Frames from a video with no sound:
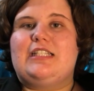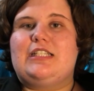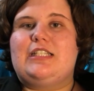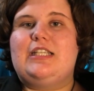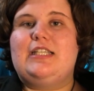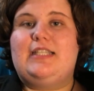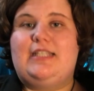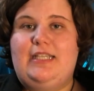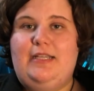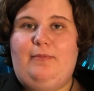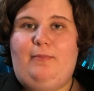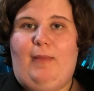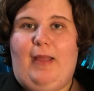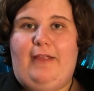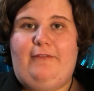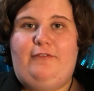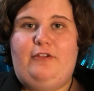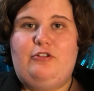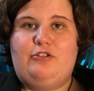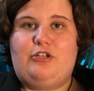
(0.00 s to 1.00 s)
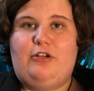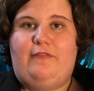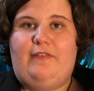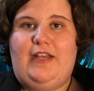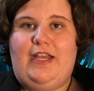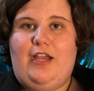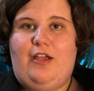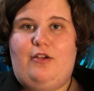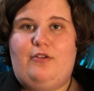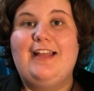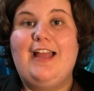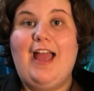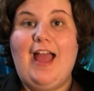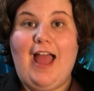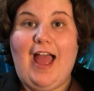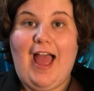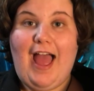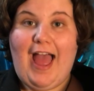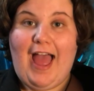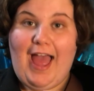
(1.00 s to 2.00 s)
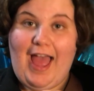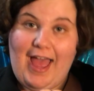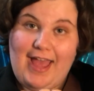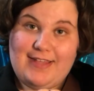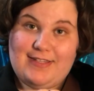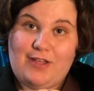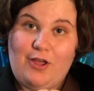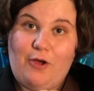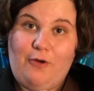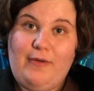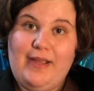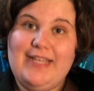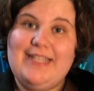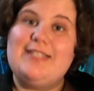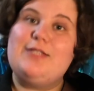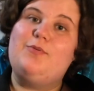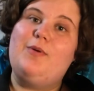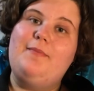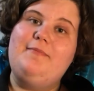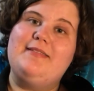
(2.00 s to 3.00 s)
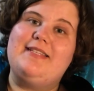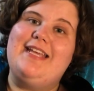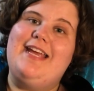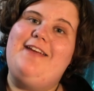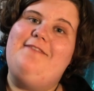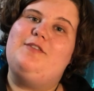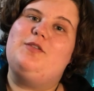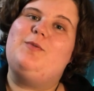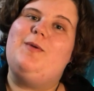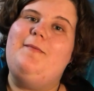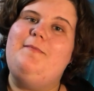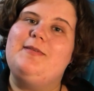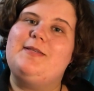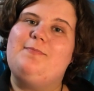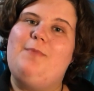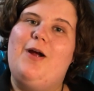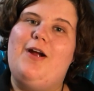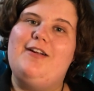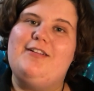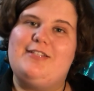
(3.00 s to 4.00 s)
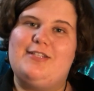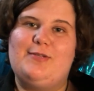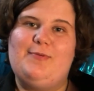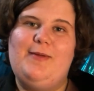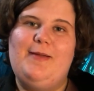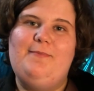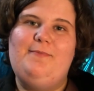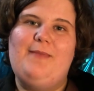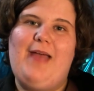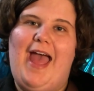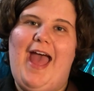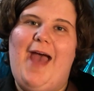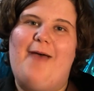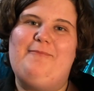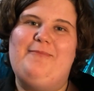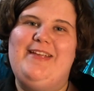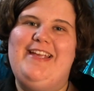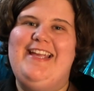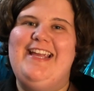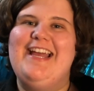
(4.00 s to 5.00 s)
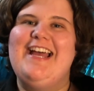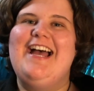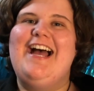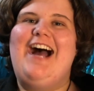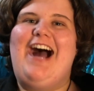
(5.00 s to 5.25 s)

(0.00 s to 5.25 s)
to see my future videos. As always, swim safe, swim smart, swim happy.